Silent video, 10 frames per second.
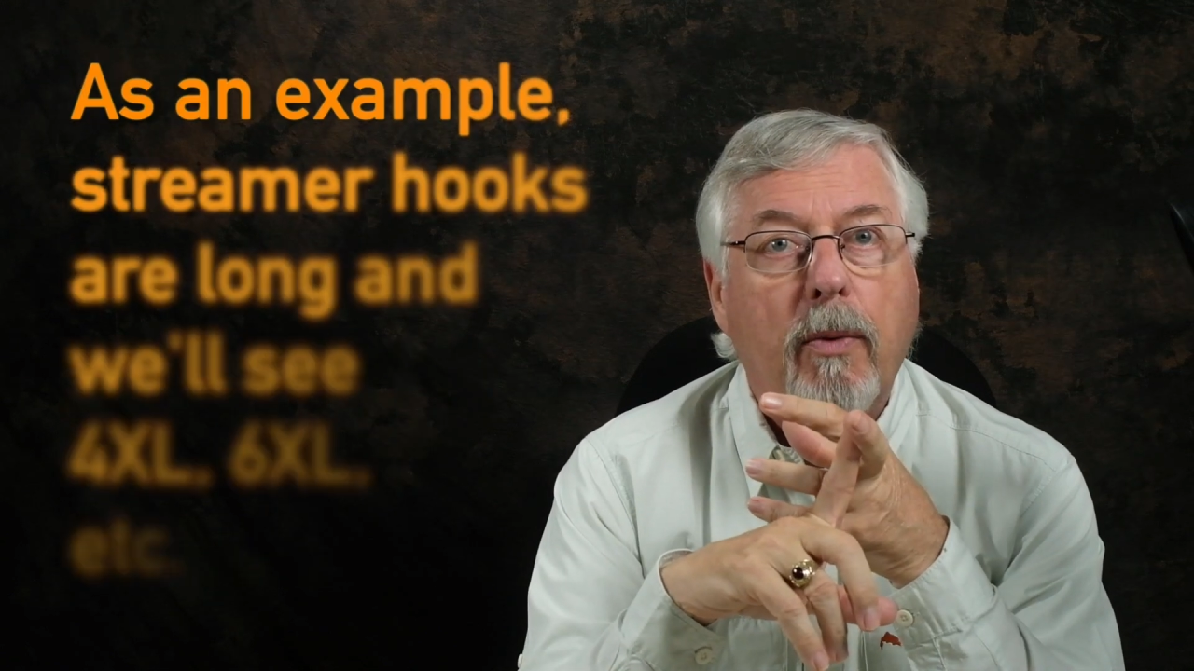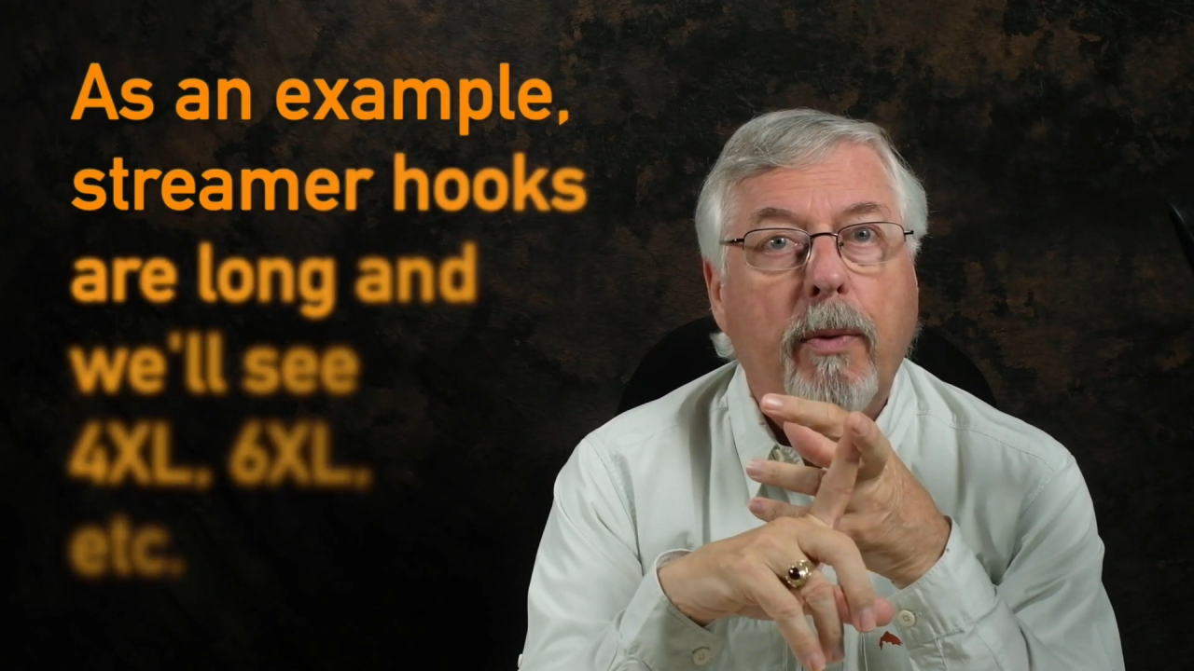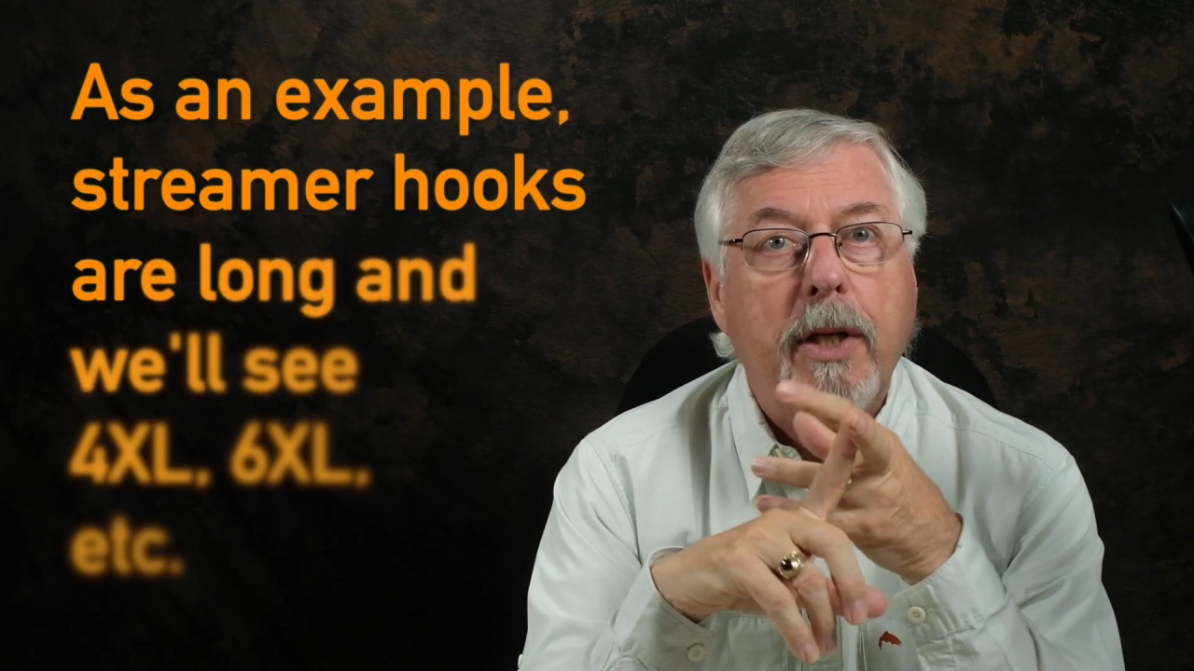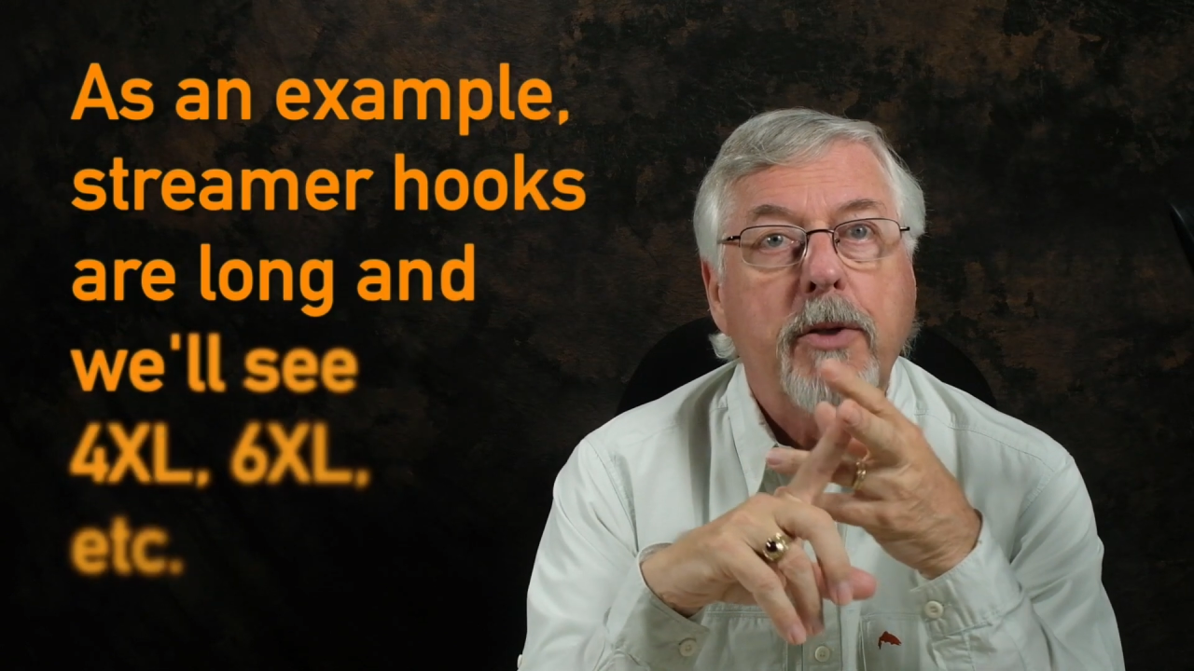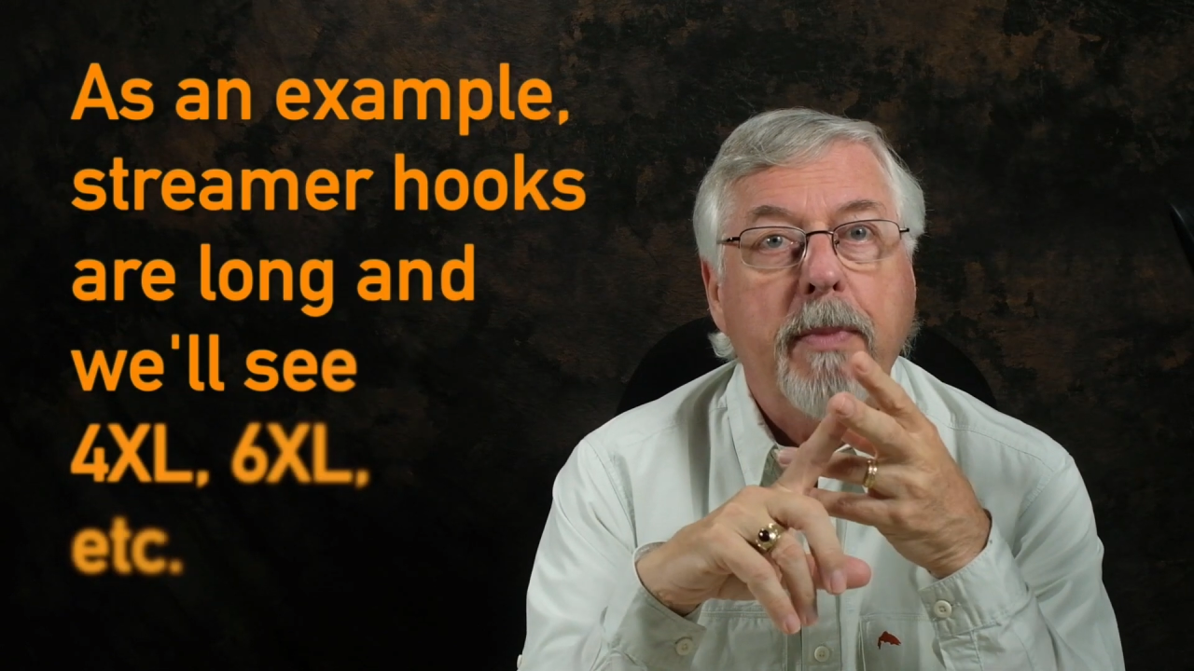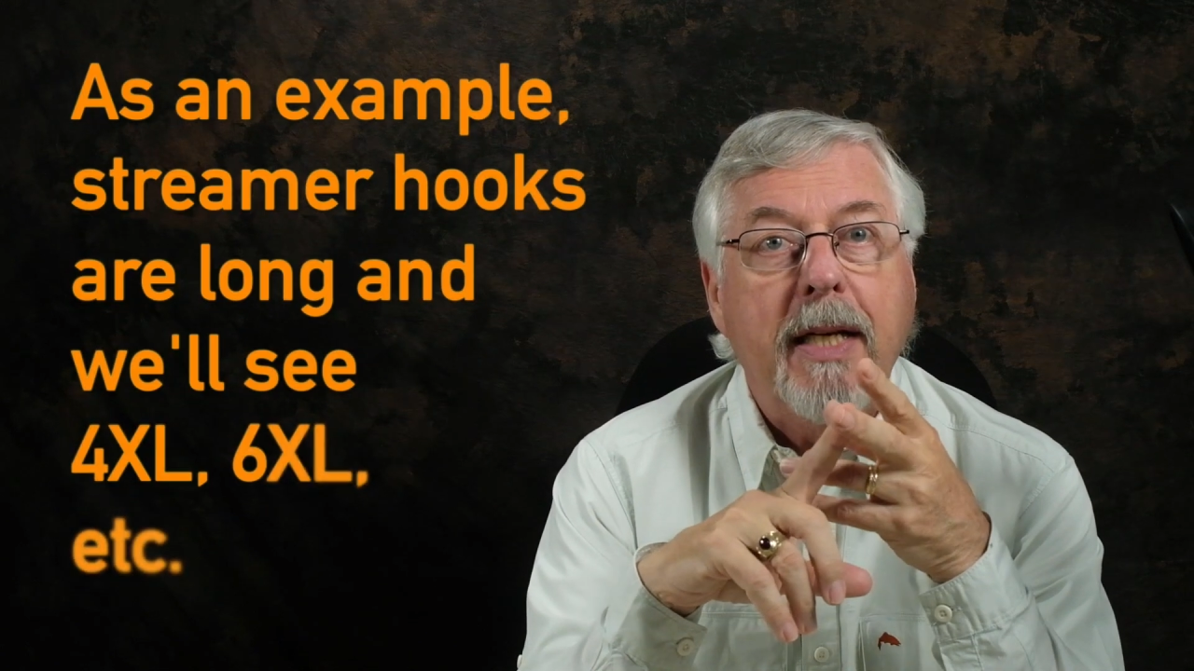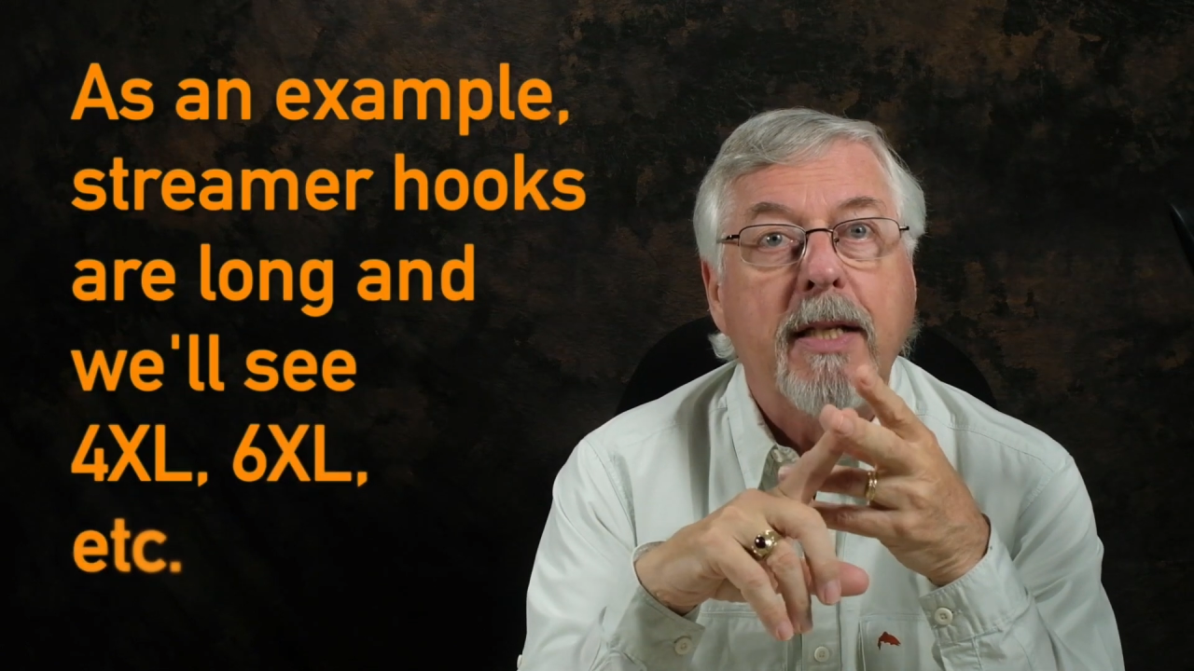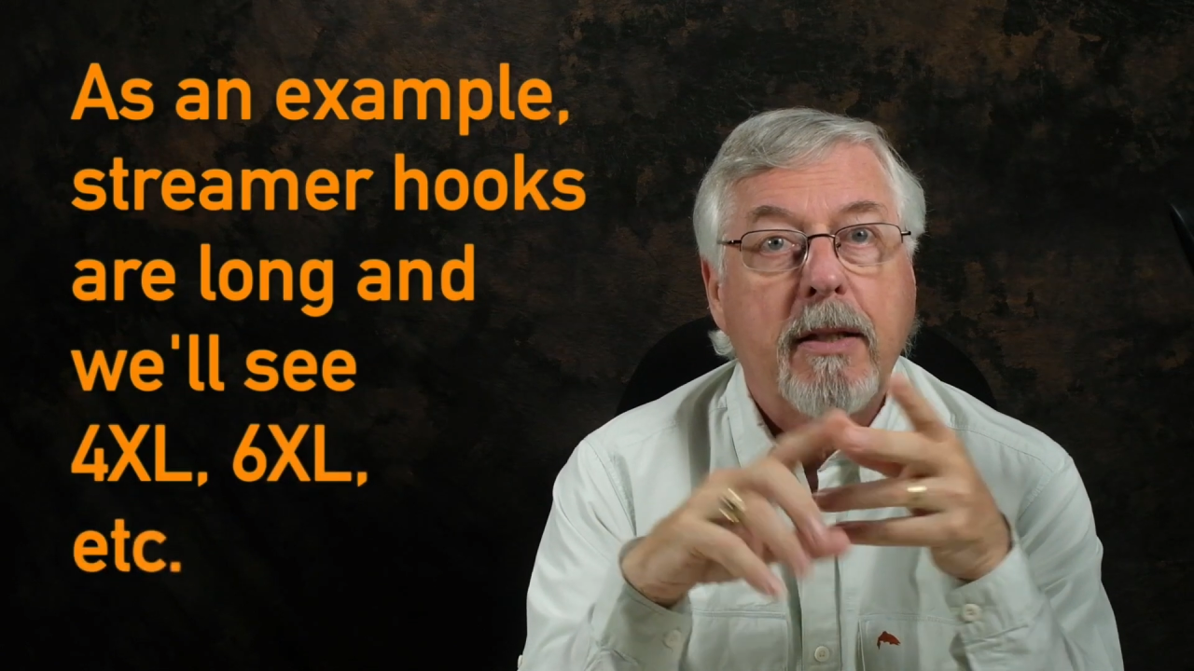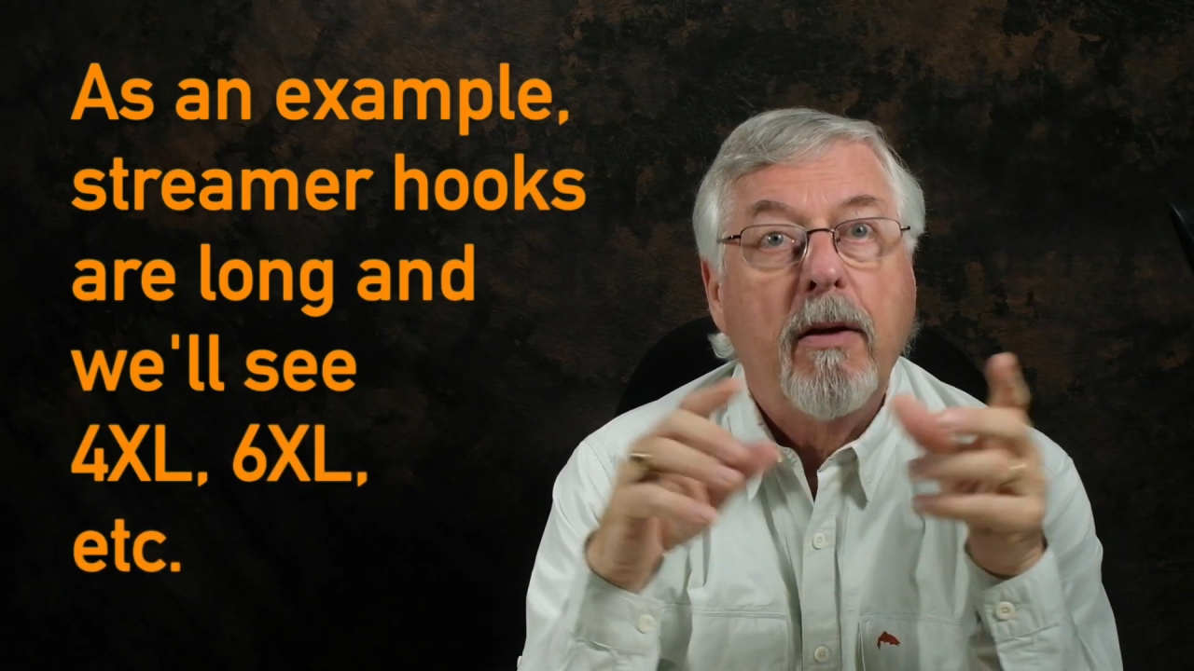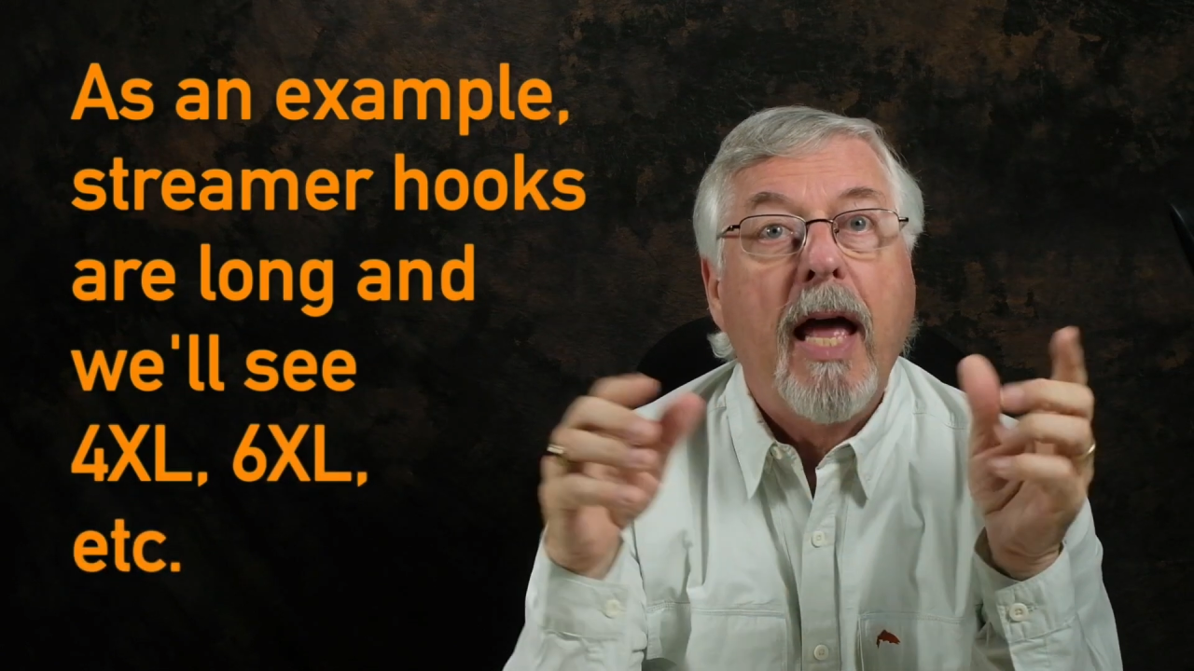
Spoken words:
which means,